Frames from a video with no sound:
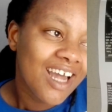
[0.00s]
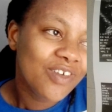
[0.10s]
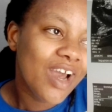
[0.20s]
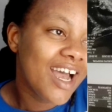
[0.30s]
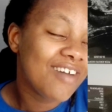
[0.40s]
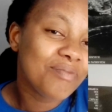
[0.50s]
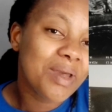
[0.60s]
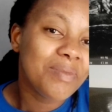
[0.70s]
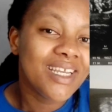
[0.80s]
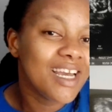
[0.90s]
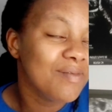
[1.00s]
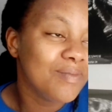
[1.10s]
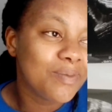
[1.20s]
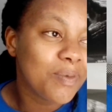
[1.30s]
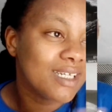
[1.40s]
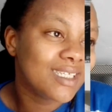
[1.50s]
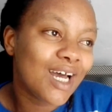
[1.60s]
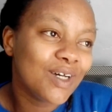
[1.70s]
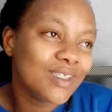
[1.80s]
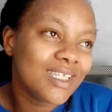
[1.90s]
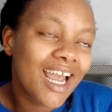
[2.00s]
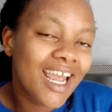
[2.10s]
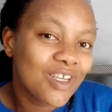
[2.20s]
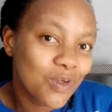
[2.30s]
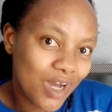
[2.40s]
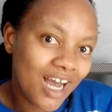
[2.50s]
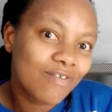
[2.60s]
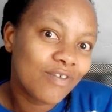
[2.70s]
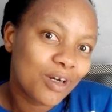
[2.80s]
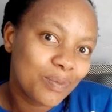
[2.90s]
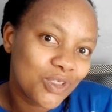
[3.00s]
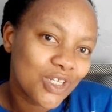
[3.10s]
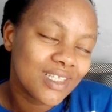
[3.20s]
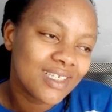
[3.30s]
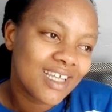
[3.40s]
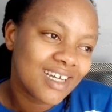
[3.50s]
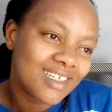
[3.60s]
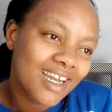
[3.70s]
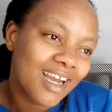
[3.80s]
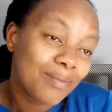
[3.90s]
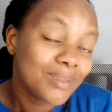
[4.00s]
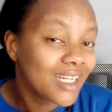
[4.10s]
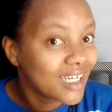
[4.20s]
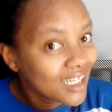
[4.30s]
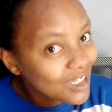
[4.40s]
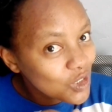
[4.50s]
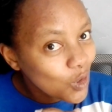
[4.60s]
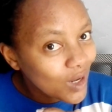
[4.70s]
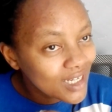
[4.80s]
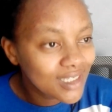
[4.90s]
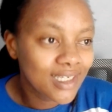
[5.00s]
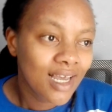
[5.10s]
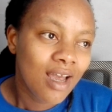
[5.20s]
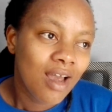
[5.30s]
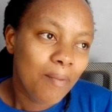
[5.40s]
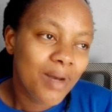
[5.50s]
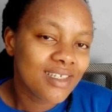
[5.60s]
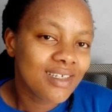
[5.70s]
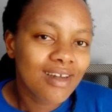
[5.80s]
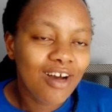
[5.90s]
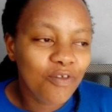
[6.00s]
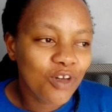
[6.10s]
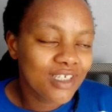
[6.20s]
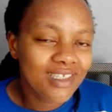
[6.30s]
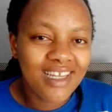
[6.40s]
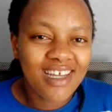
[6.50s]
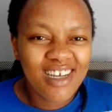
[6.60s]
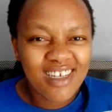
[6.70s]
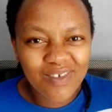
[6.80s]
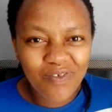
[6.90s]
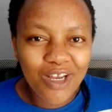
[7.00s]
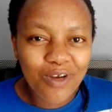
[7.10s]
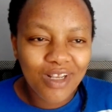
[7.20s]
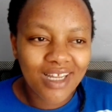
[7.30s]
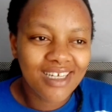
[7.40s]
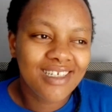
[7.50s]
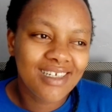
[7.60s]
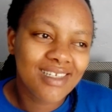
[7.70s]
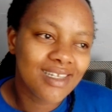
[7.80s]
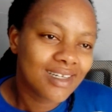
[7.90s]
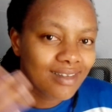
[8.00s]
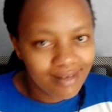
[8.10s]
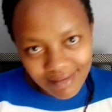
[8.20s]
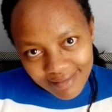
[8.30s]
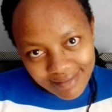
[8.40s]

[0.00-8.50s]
Do I have baby names picked out? I do have options that I am leaning towards, but of course nothing is final yet until